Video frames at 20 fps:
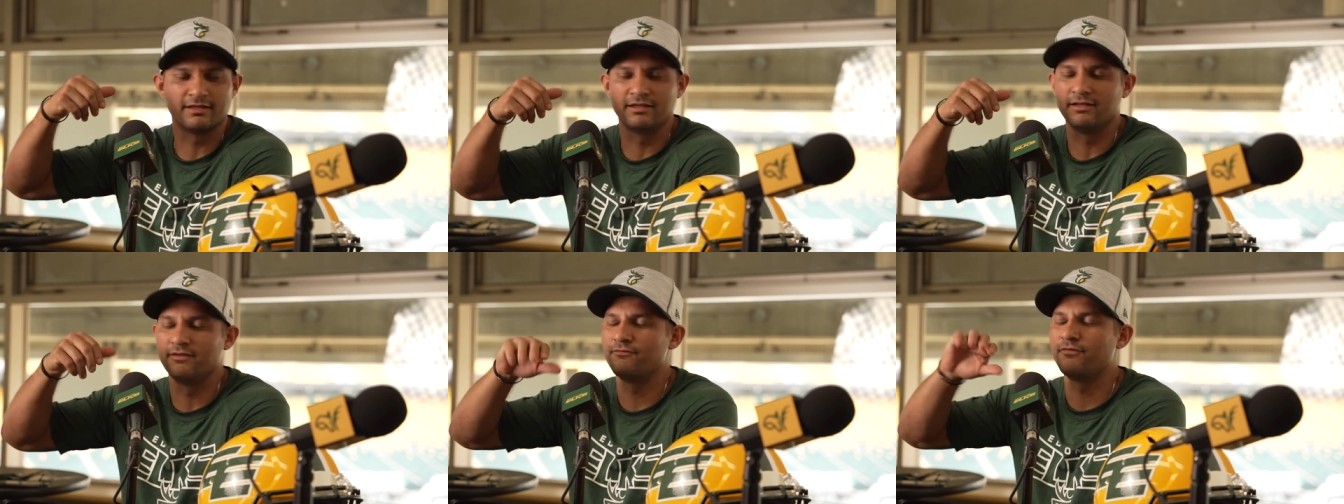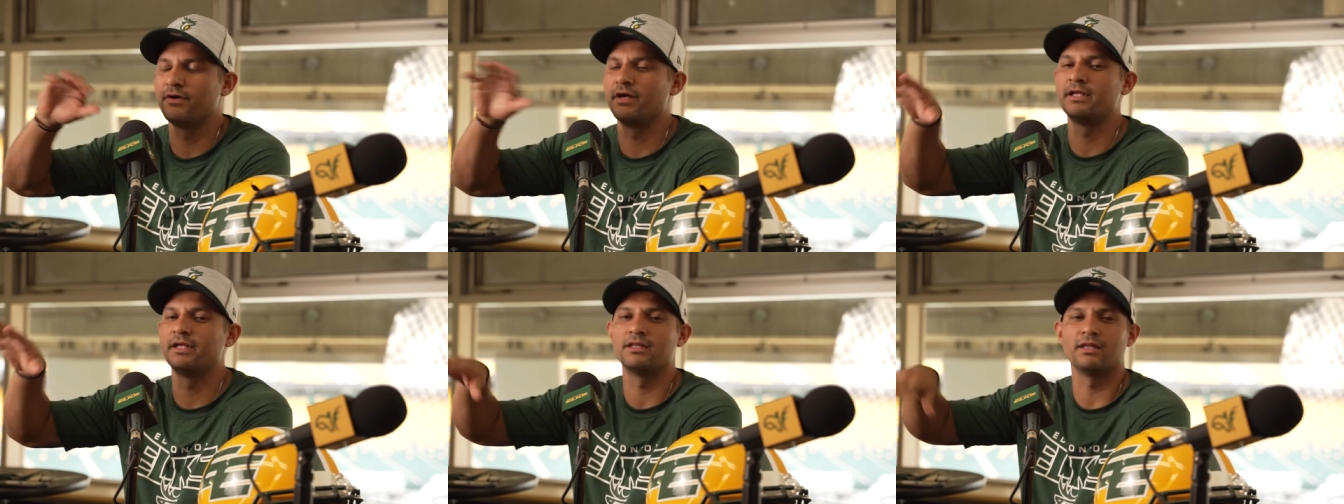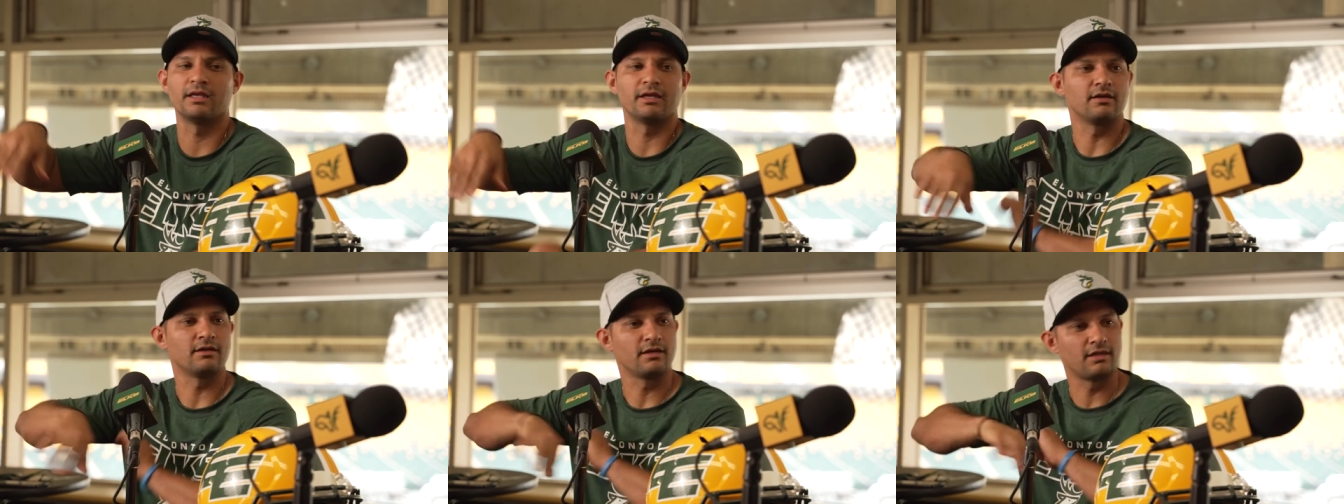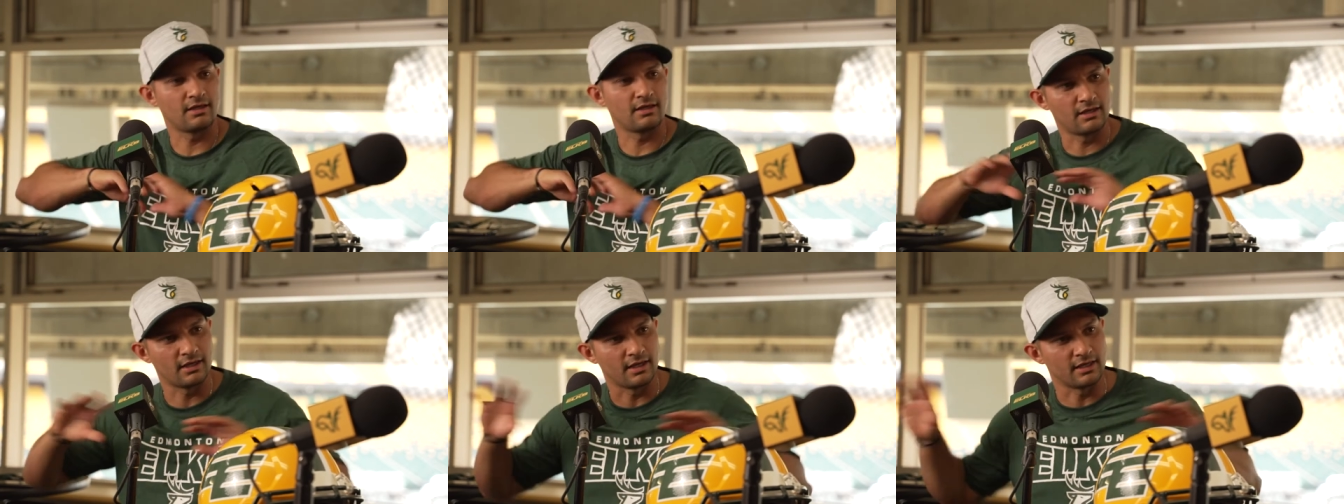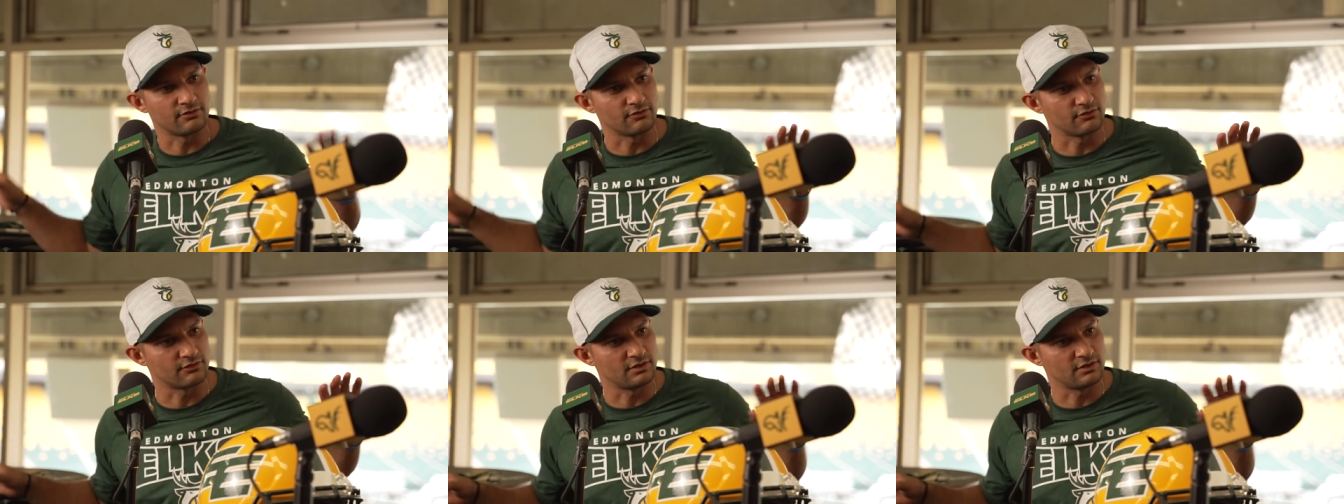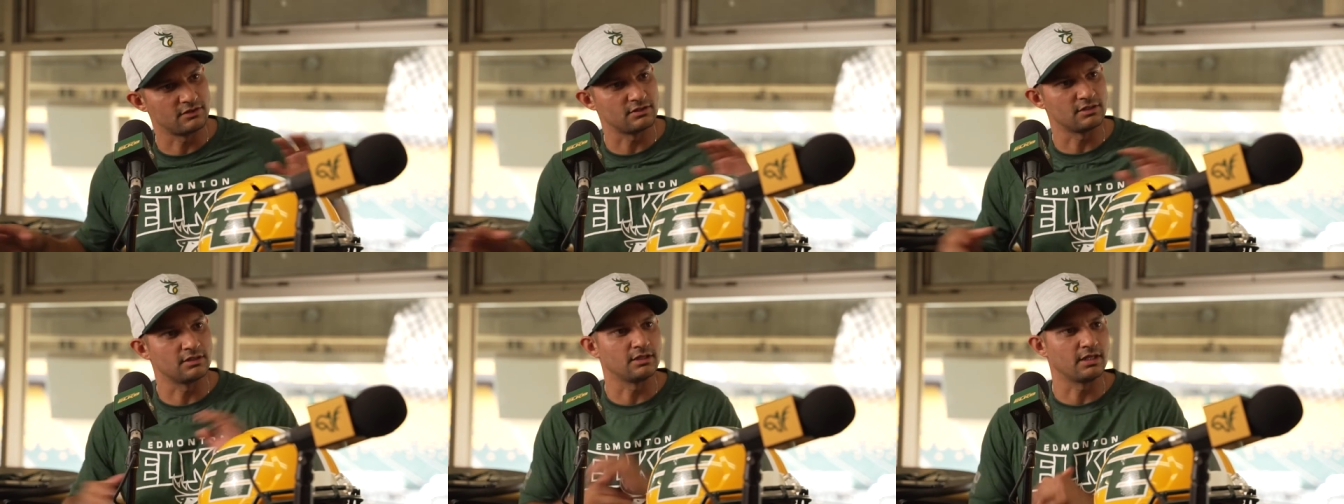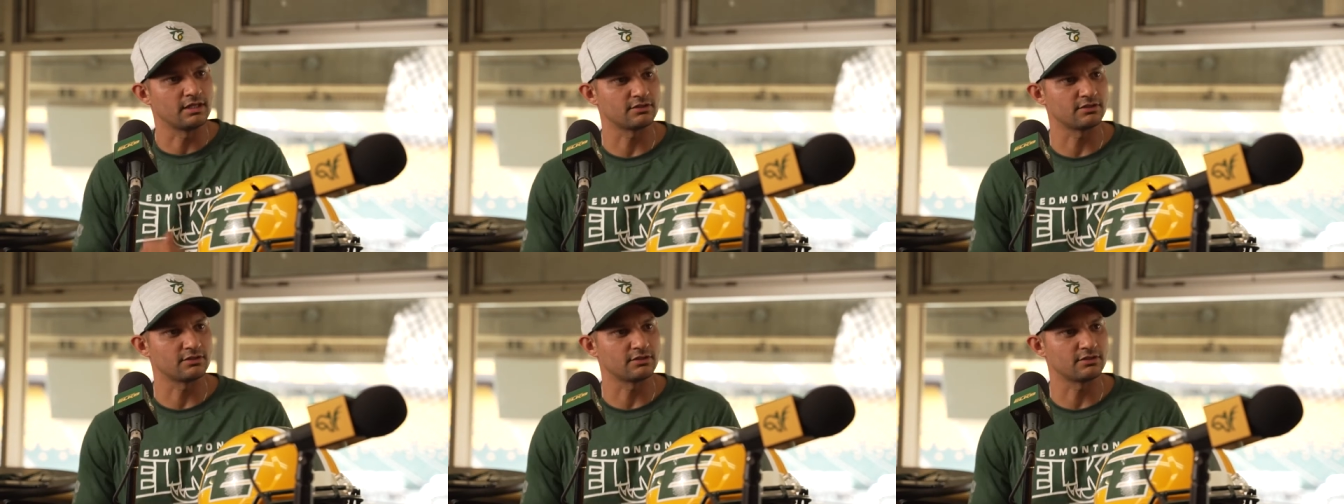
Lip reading: And then finally, like, cancel season. And